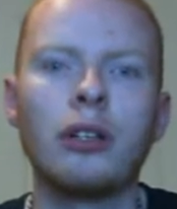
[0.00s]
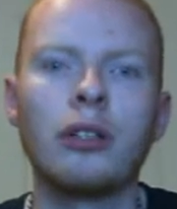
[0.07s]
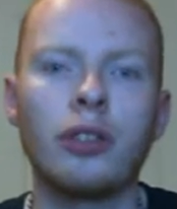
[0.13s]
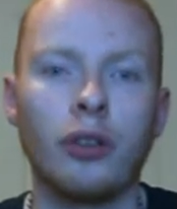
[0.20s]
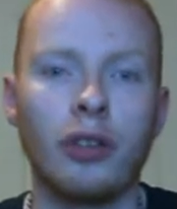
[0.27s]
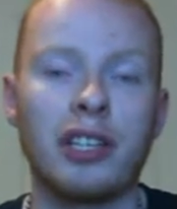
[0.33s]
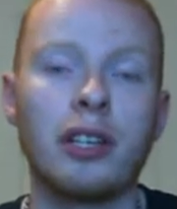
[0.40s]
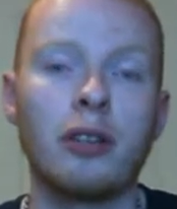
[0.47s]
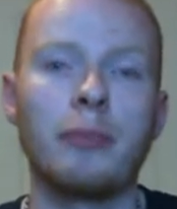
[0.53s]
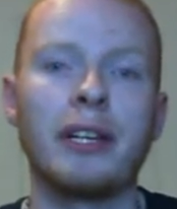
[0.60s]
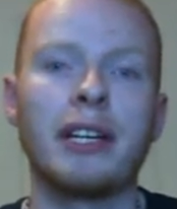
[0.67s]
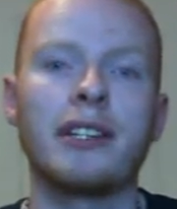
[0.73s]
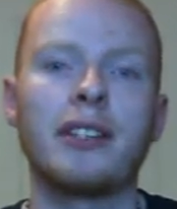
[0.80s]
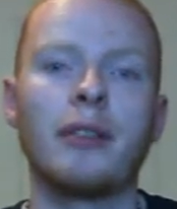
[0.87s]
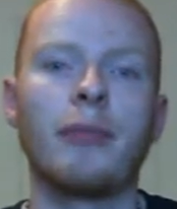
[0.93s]
So this could
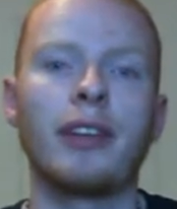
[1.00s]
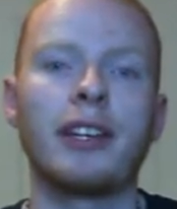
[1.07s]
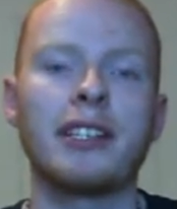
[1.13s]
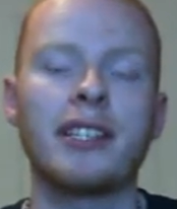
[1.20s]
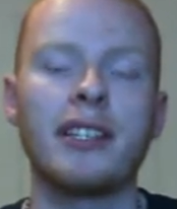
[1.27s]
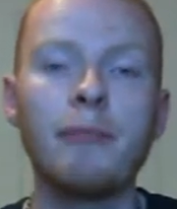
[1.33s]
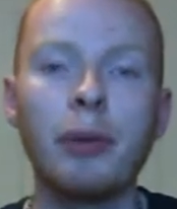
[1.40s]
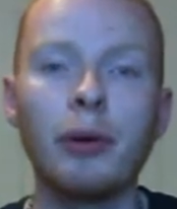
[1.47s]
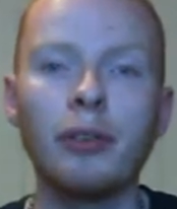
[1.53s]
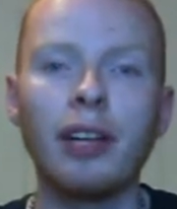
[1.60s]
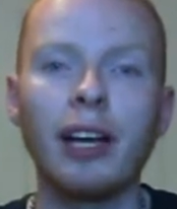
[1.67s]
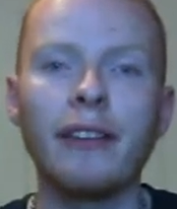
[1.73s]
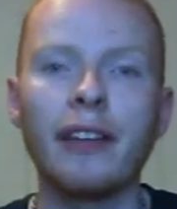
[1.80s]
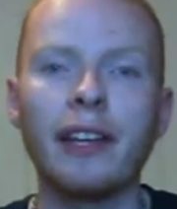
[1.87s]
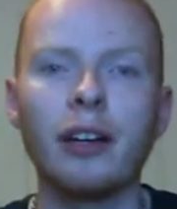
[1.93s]
be something simple
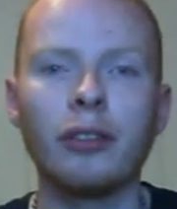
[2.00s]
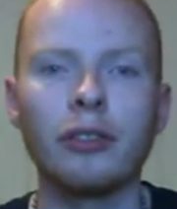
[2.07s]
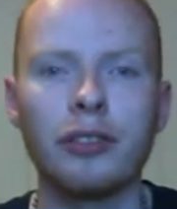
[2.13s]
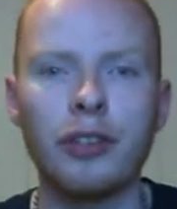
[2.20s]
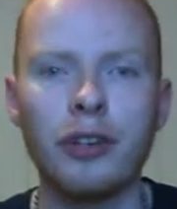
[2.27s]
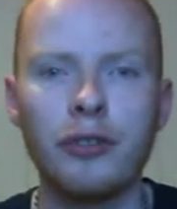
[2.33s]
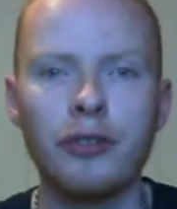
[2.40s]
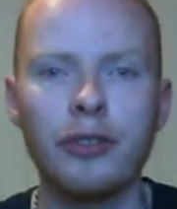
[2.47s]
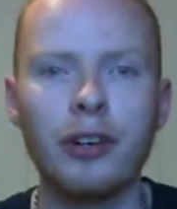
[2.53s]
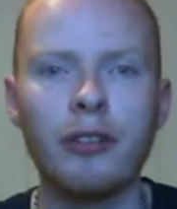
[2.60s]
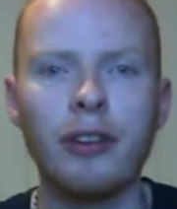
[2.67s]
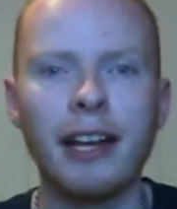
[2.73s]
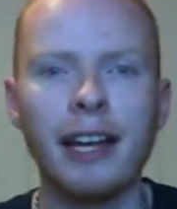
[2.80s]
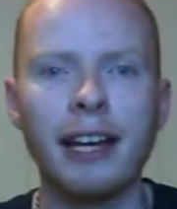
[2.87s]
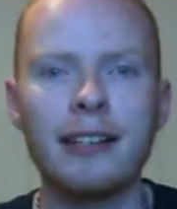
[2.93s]
like the golden tooth that
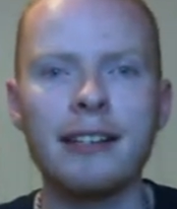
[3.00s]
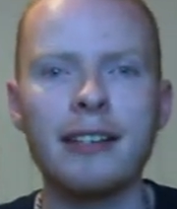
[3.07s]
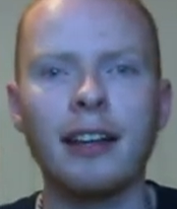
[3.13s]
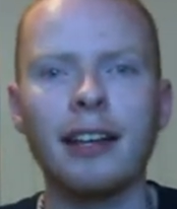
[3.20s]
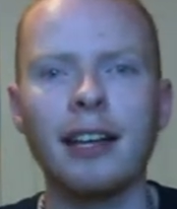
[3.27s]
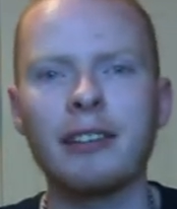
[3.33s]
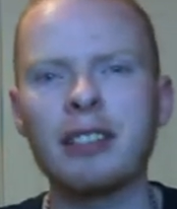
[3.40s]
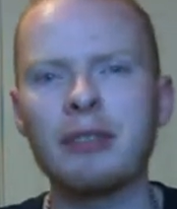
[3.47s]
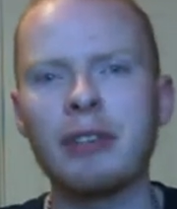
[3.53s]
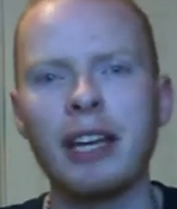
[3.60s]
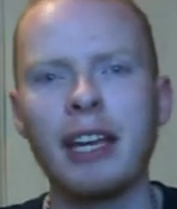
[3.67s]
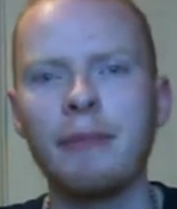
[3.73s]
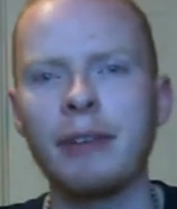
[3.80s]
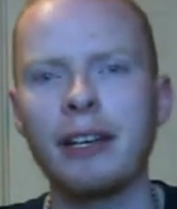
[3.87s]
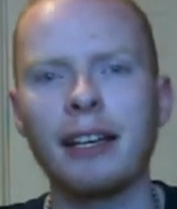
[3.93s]
Craig has that allows him to
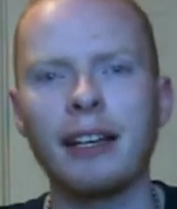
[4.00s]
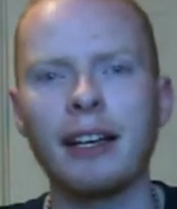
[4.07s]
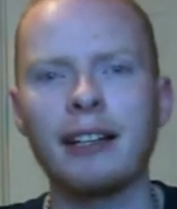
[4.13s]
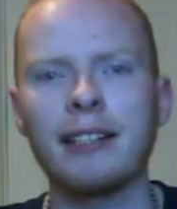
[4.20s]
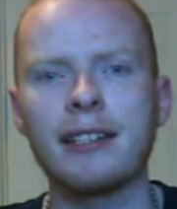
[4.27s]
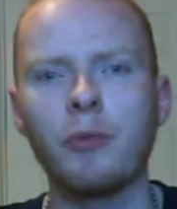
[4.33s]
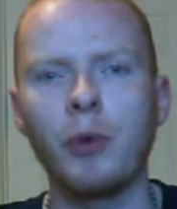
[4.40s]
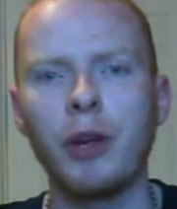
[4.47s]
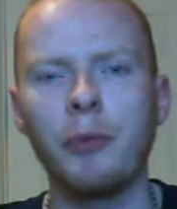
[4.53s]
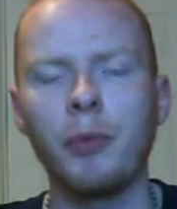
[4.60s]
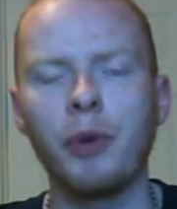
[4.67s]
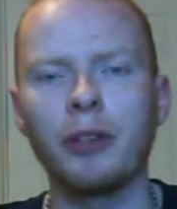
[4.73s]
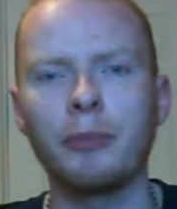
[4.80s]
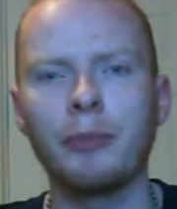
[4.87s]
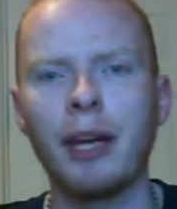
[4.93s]
hypnotise
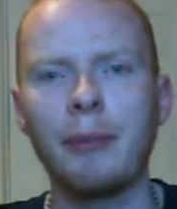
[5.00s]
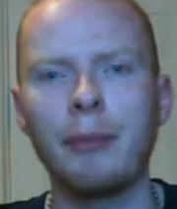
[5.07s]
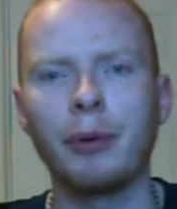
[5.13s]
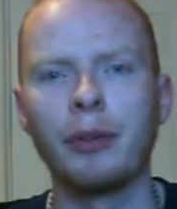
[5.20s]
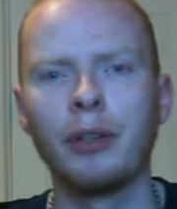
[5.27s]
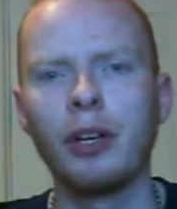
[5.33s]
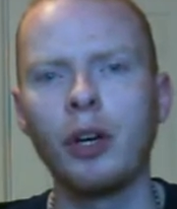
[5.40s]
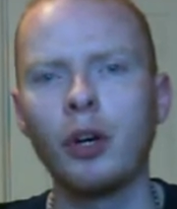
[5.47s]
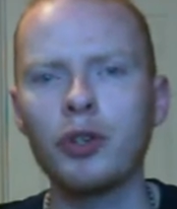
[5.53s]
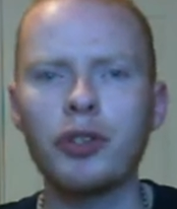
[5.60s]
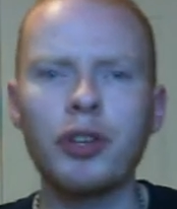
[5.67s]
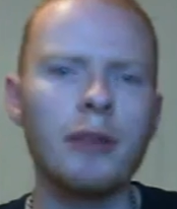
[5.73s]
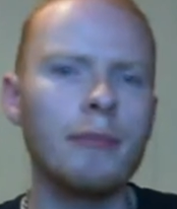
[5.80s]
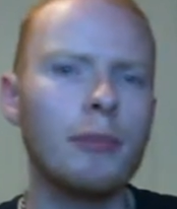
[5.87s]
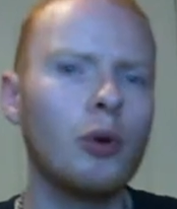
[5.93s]
weak-willed people, or
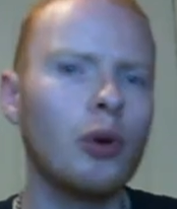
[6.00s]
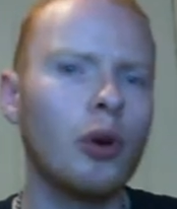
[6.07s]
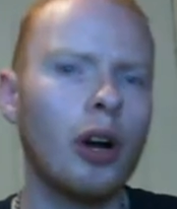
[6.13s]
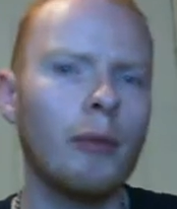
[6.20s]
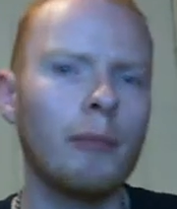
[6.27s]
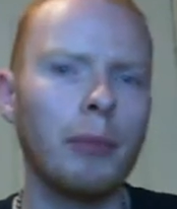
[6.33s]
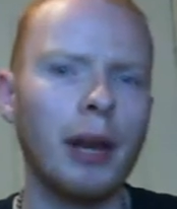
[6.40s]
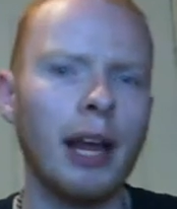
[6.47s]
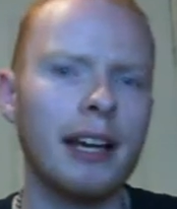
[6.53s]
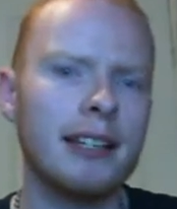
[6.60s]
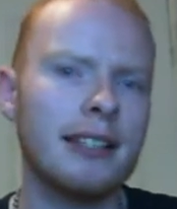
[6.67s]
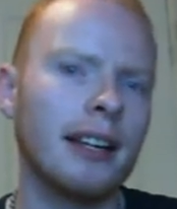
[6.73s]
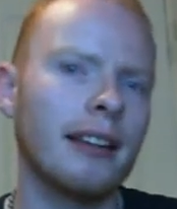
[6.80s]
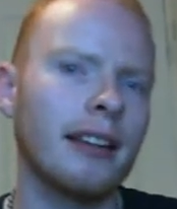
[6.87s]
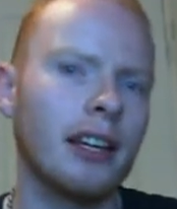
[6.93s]
something more
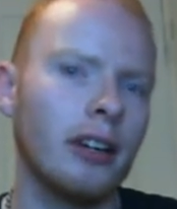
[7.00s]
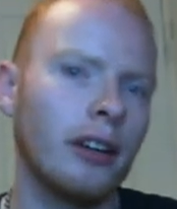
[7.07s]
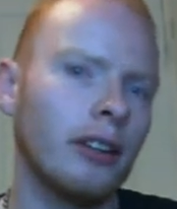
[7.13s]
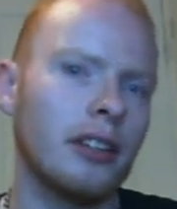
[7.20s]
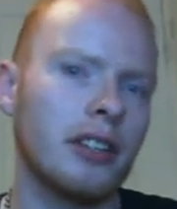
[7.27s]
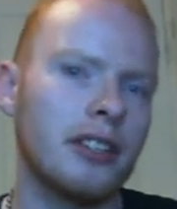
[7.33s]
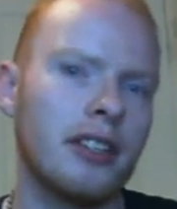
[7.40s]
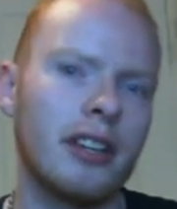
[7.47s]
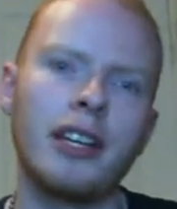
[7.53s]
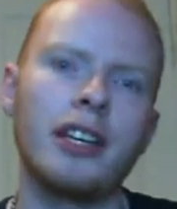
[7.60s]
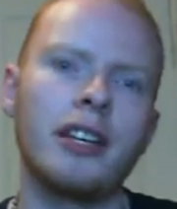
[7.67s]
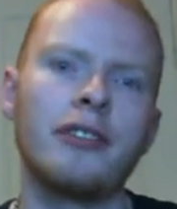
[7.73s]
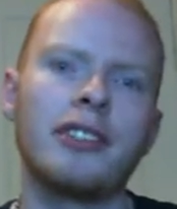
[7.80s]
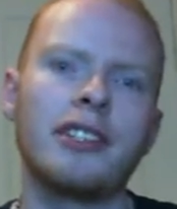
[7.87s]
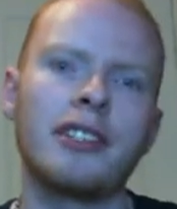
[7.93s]
complex like the cutlass that
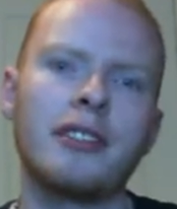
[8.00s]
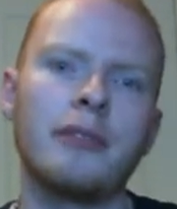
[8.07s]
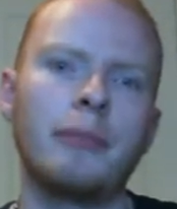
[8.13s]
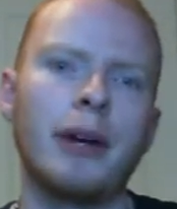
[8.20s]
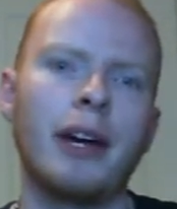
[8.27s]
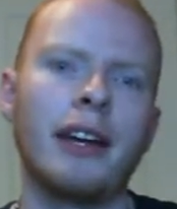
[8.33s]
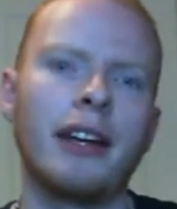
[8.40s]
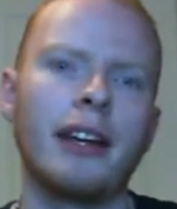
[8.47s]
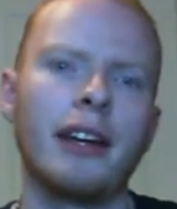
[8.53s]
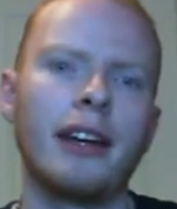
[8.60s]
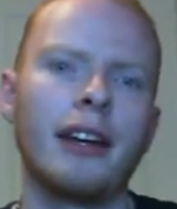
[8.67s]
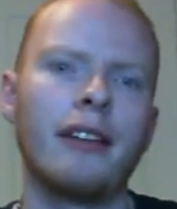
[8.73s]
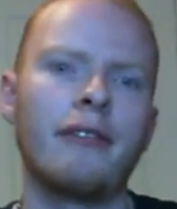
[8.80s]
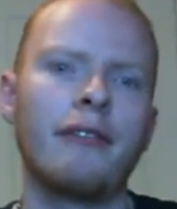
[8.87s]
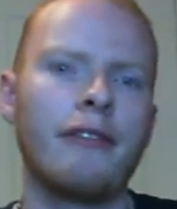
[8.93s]
he uses to pay
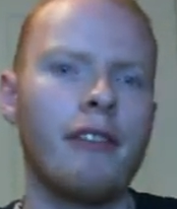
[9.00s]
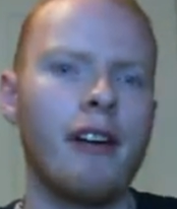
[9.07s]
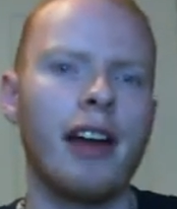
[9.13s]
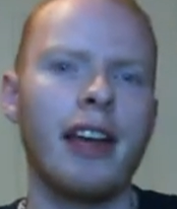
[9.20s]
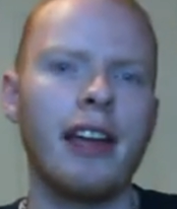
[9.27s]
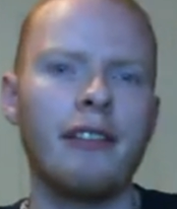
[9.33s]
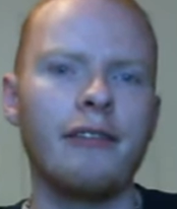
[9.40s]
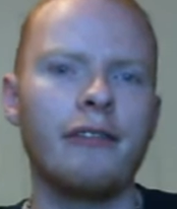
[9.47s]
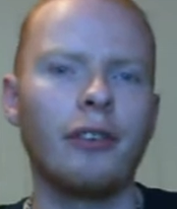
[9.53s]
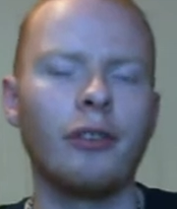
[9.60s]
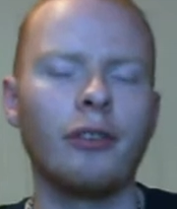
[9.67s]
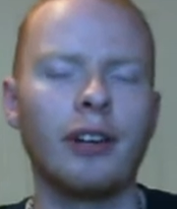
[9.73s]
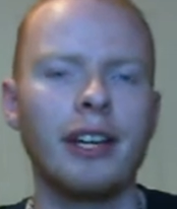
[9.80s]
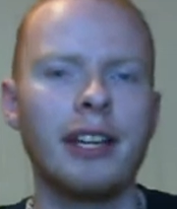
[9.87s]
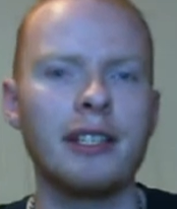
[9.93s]
Frey
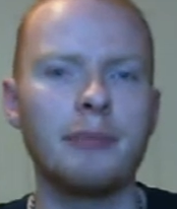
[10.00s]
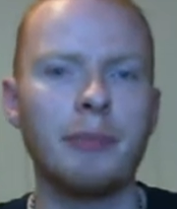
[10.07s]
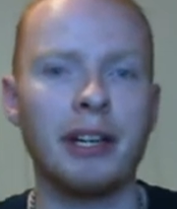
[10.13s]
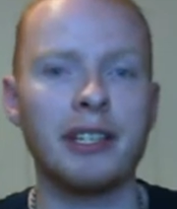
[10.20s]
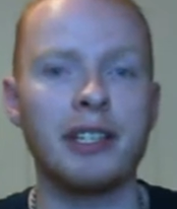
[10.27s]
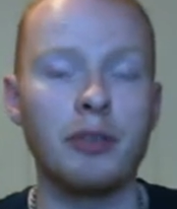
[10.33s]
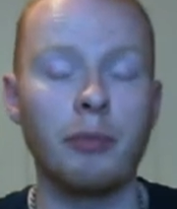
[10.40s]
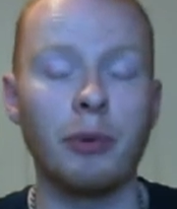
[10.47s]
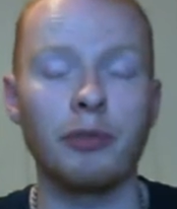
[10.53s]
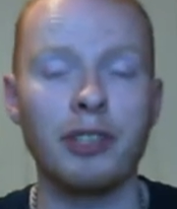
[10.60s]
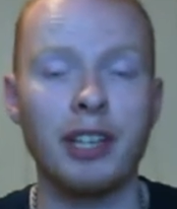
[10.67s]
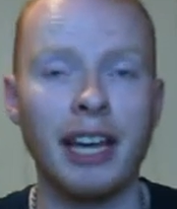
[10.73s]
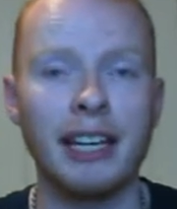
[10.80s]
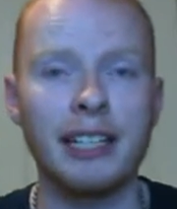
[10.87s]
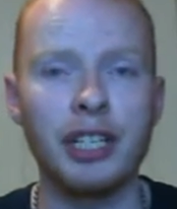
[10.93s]
for his passage aboard
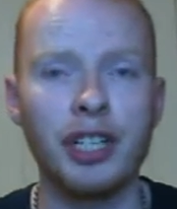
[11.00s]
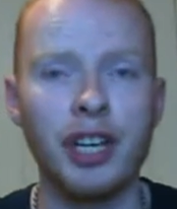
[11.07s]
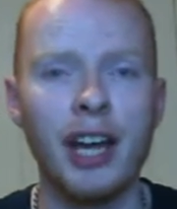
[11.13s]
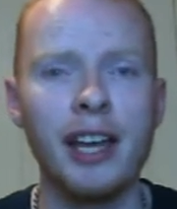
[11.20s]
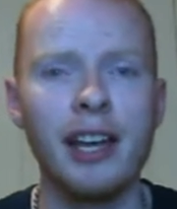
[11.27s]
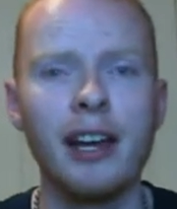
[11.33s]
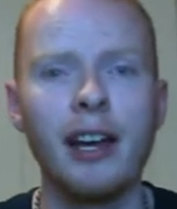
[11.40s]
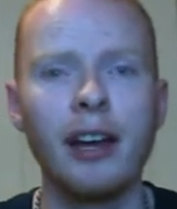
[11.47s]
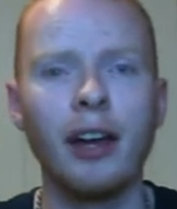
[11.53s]
the Ketty Jay,